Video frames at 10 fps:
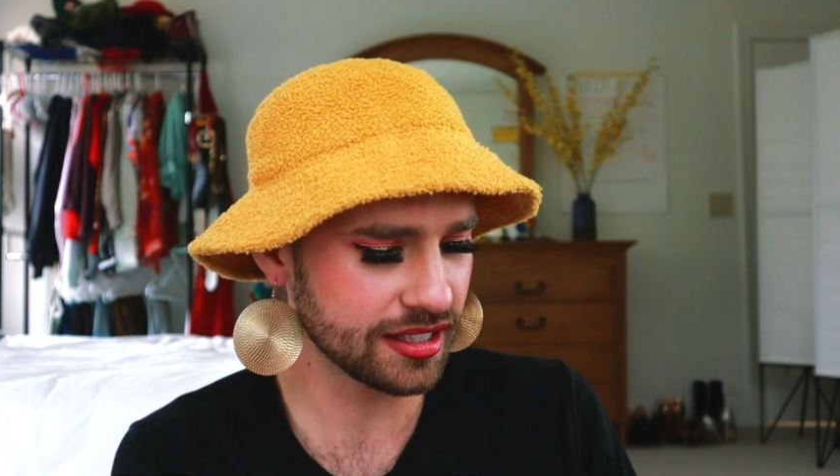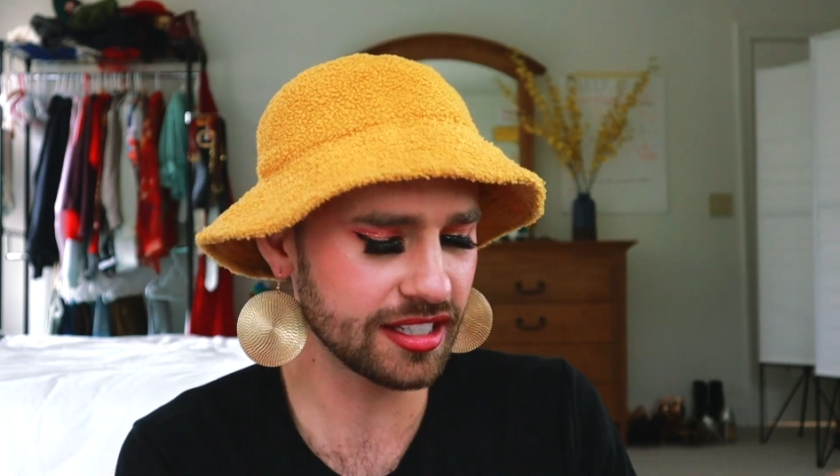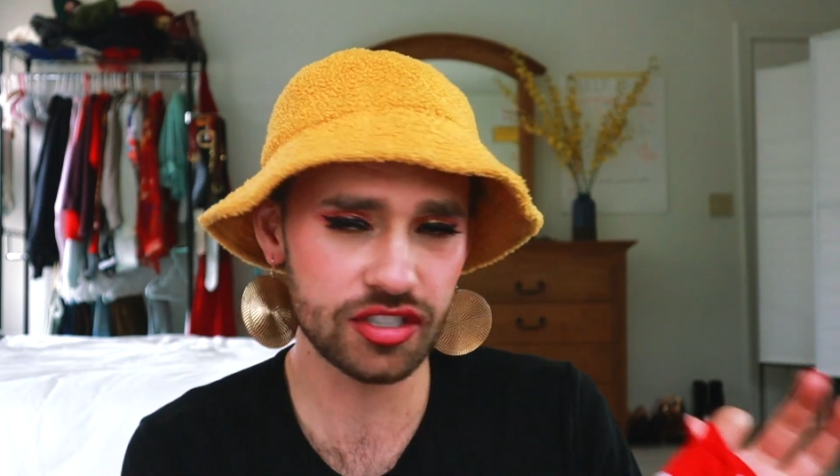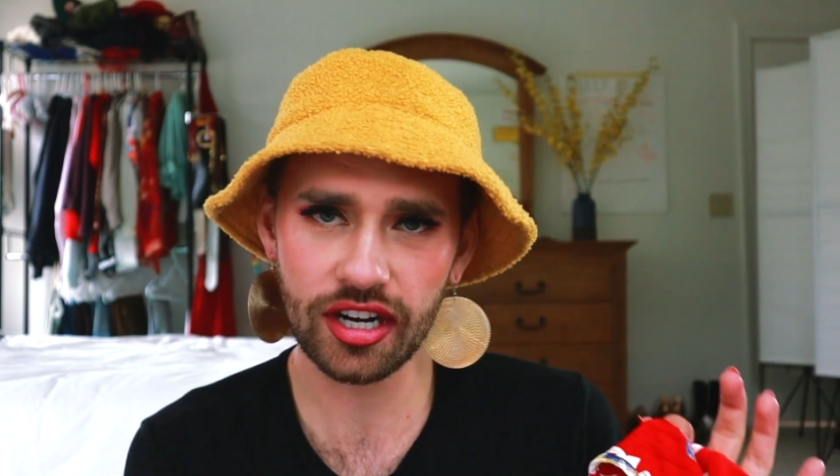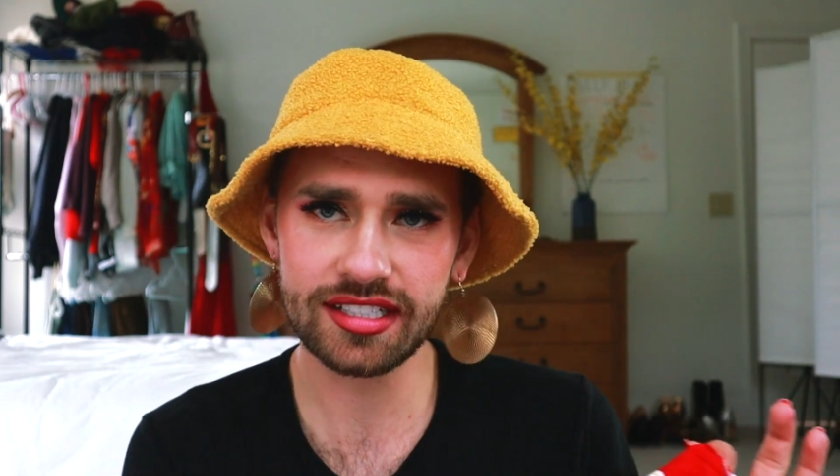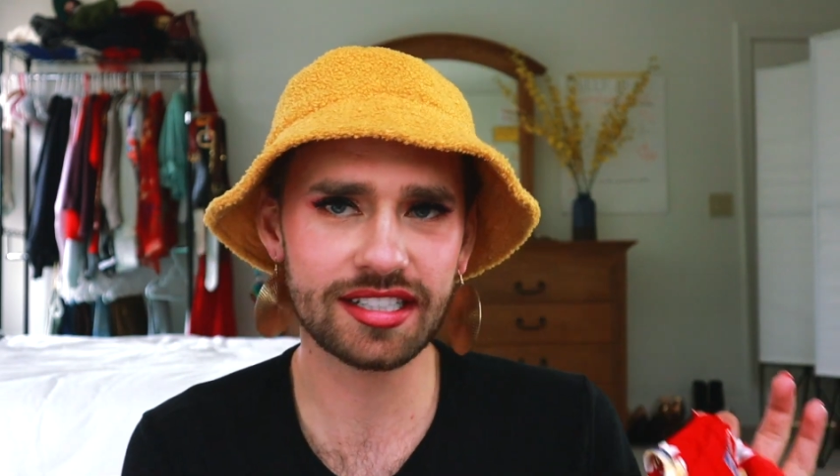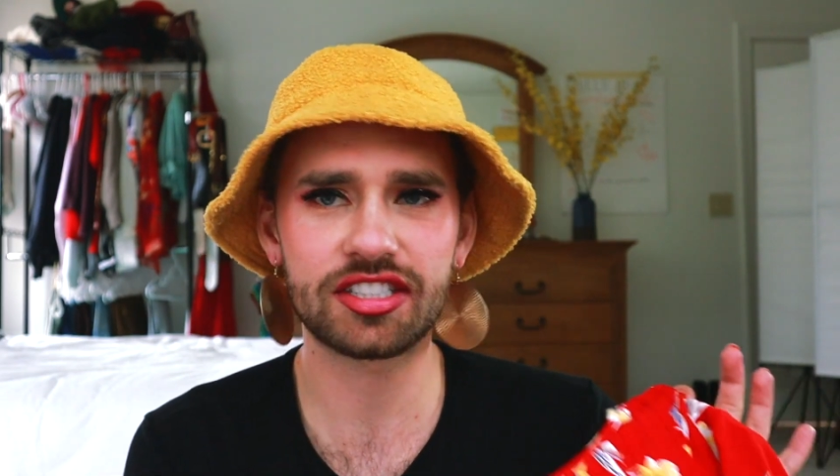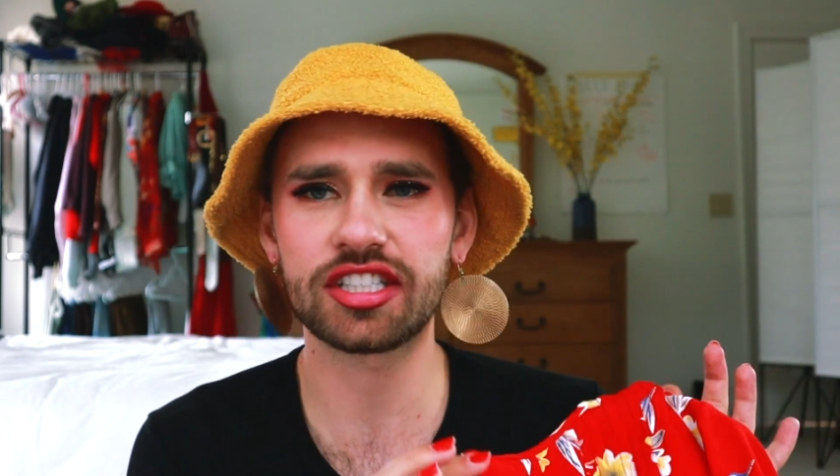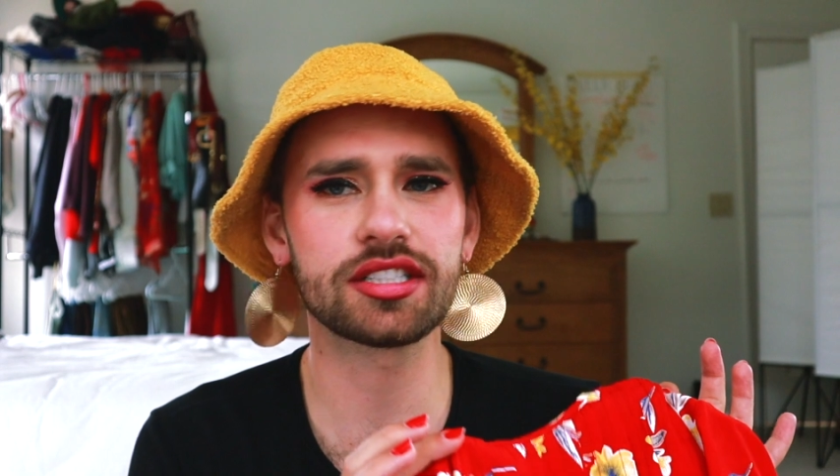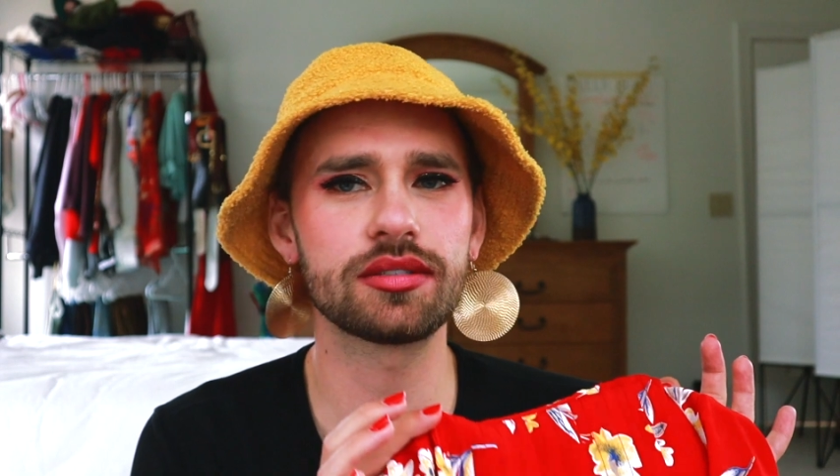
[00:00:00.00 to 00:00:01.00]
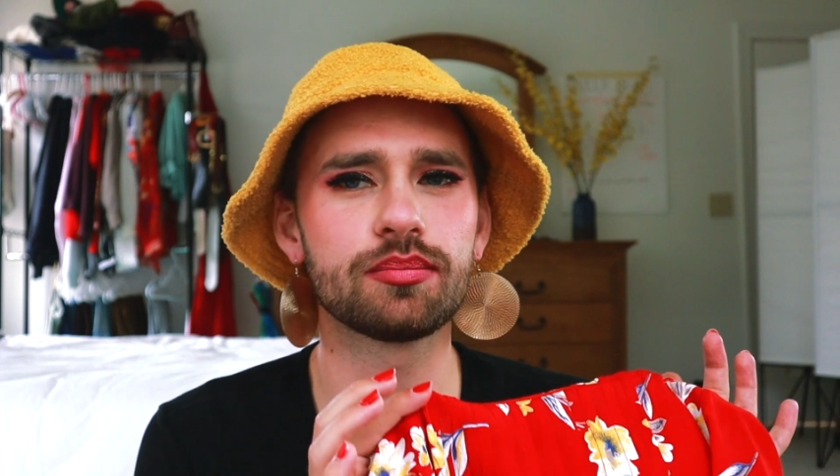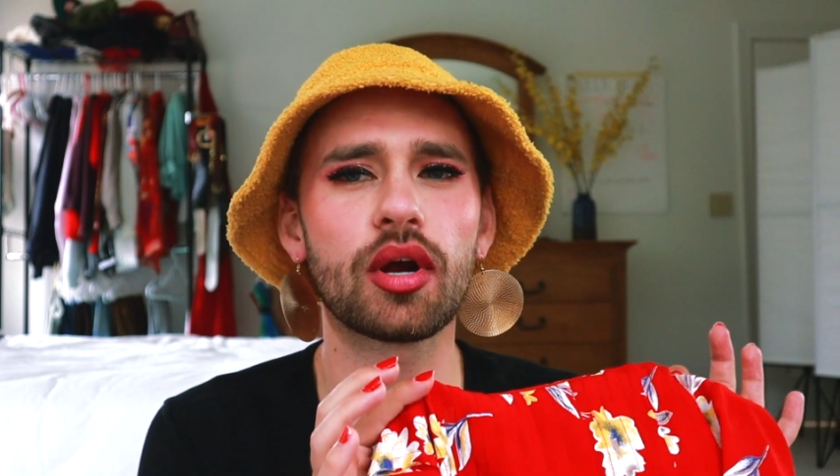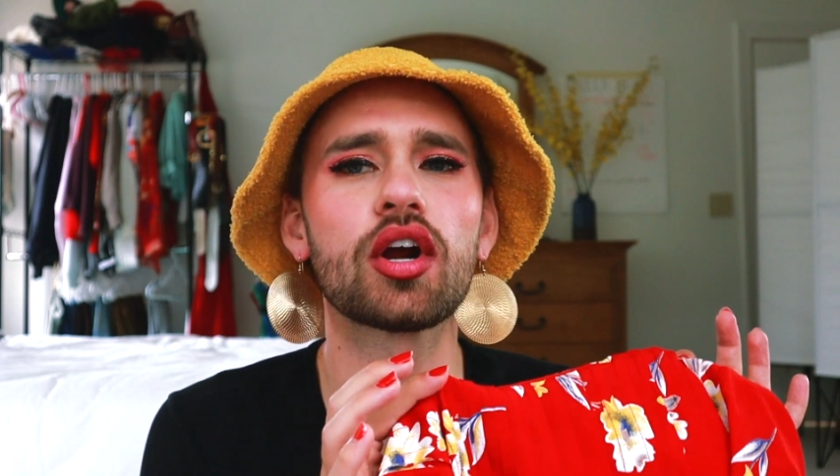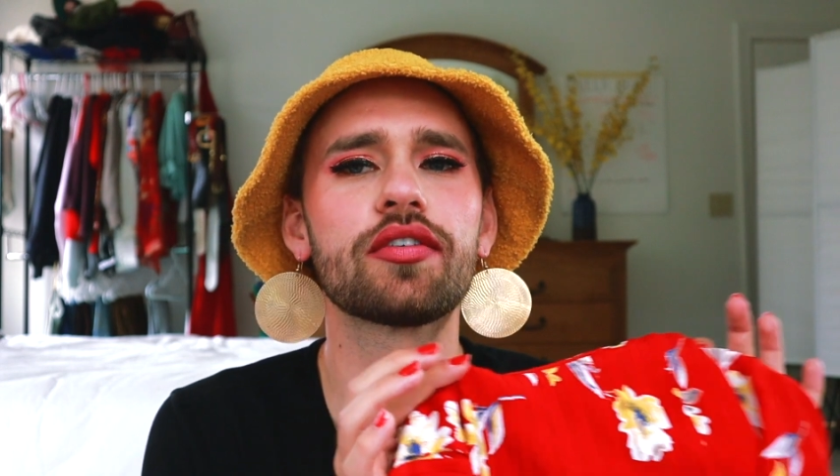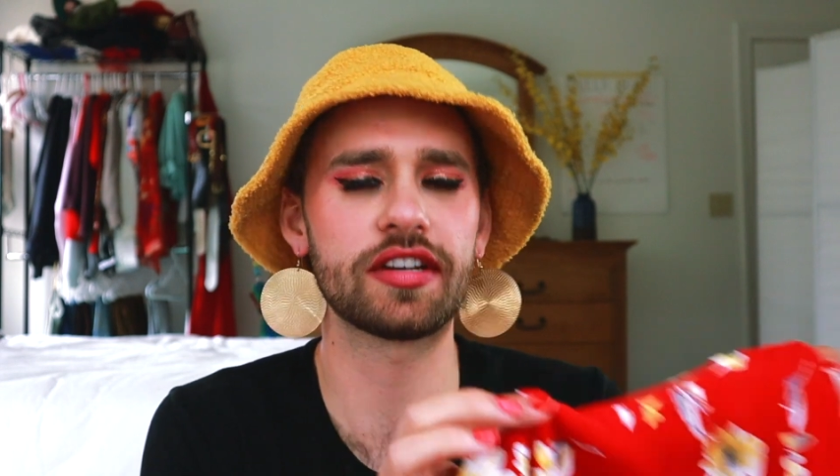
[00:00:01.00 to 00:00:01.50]
This dress is just
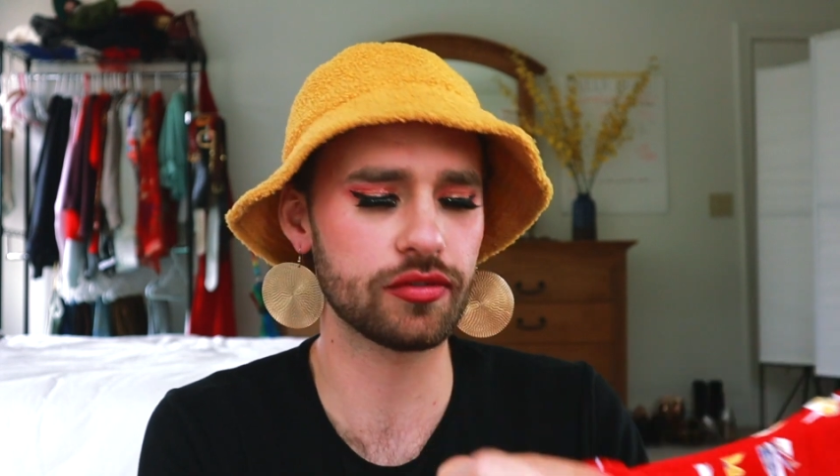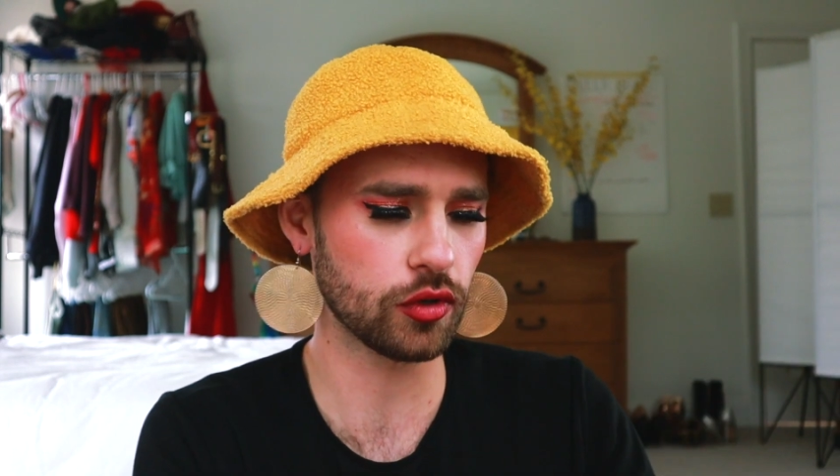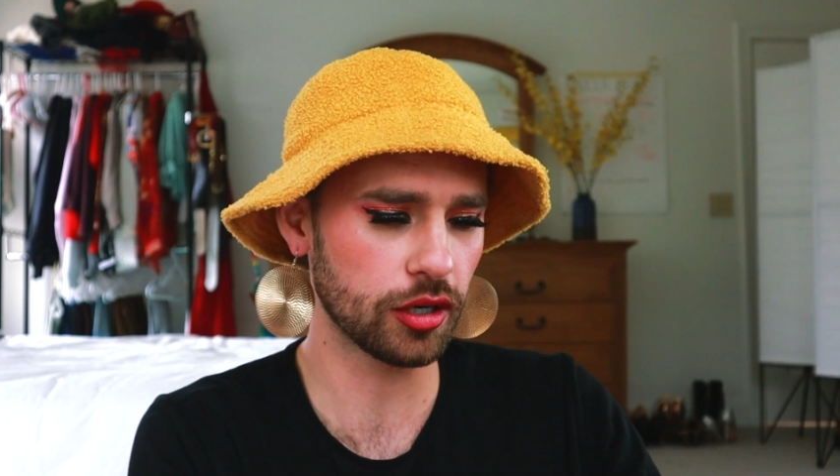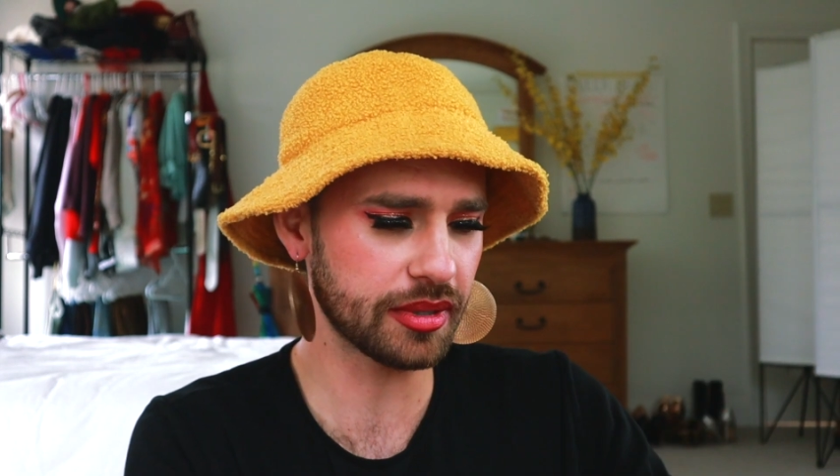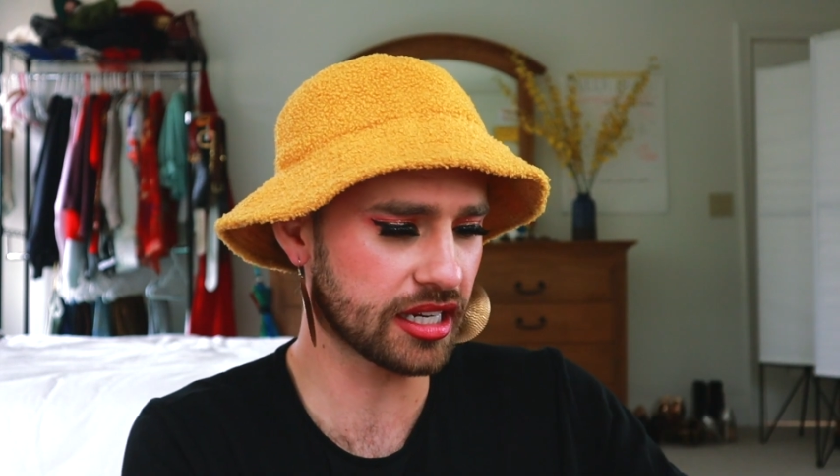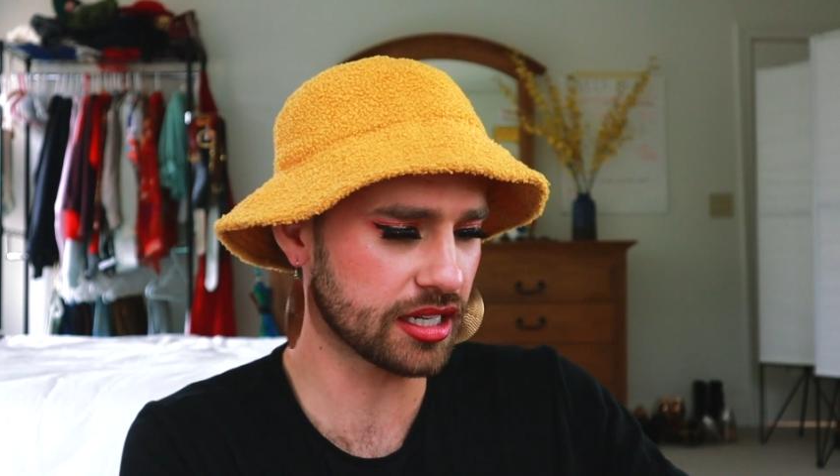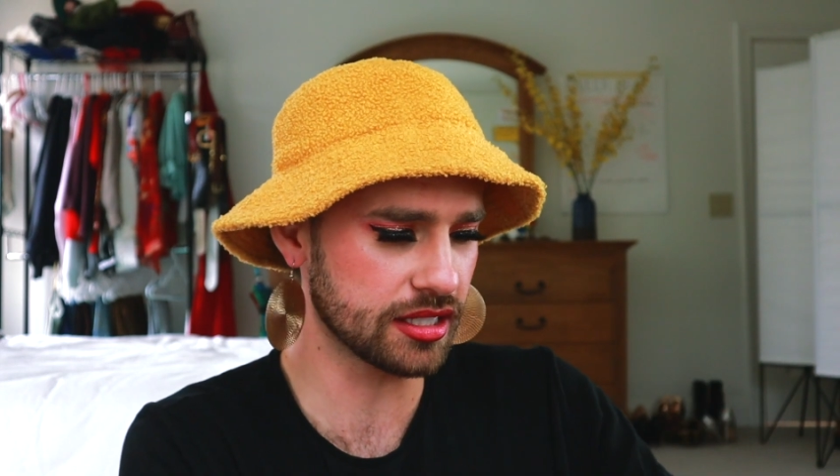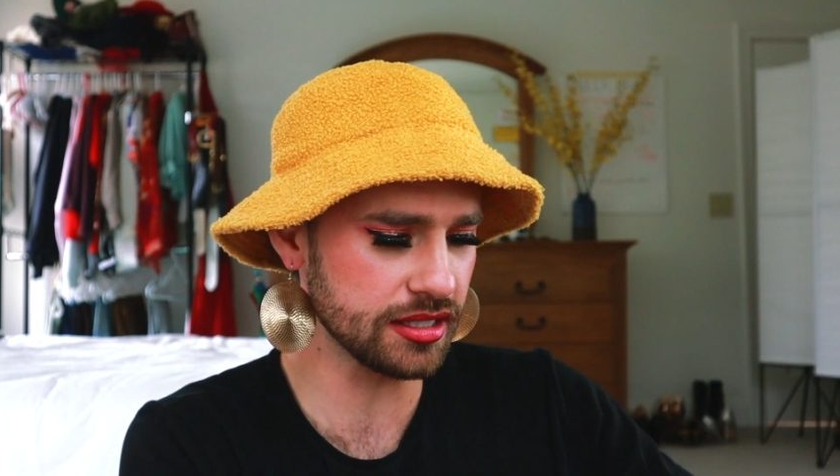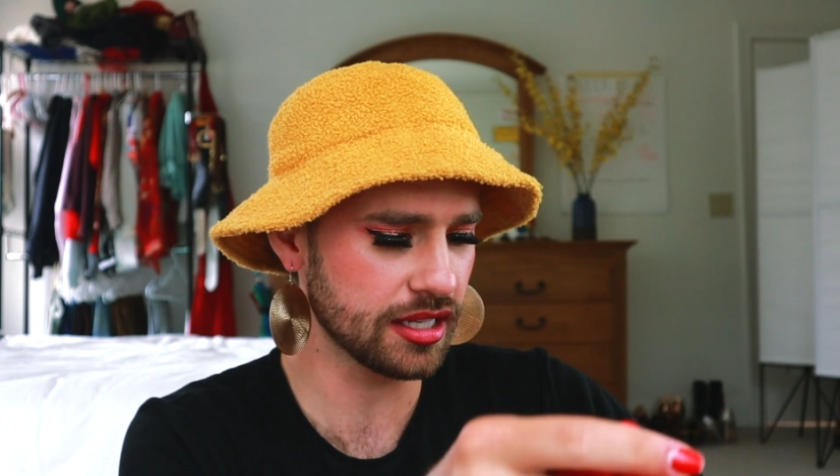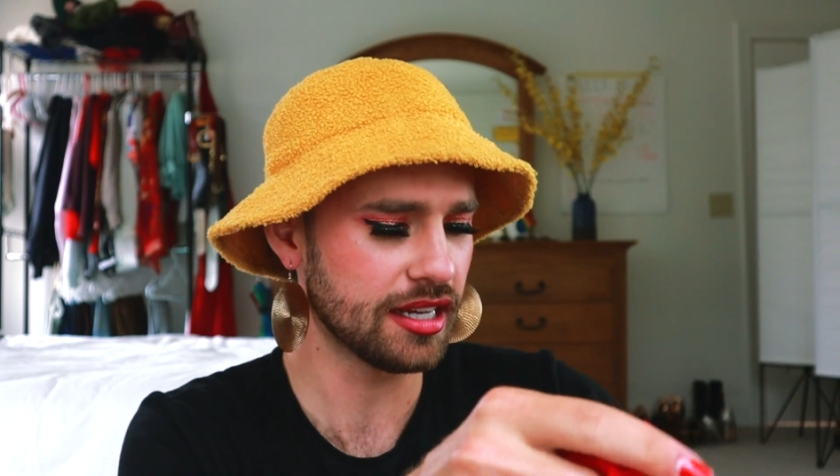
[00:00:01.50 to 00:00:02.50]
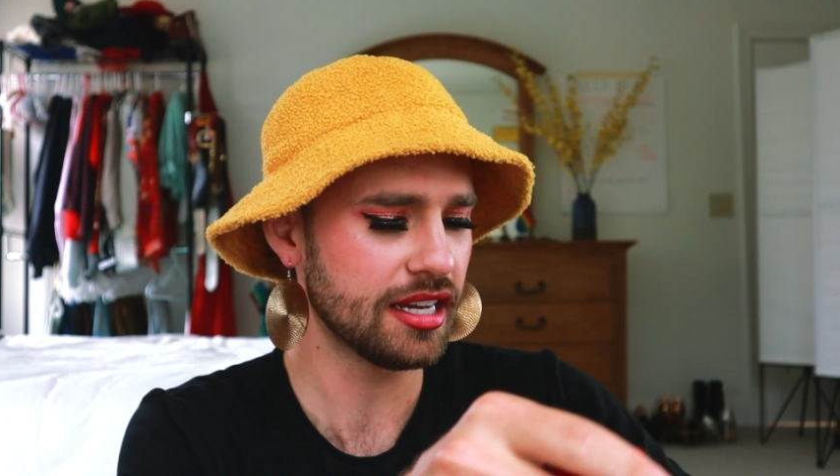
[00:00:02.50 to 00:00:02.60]
perfect for it because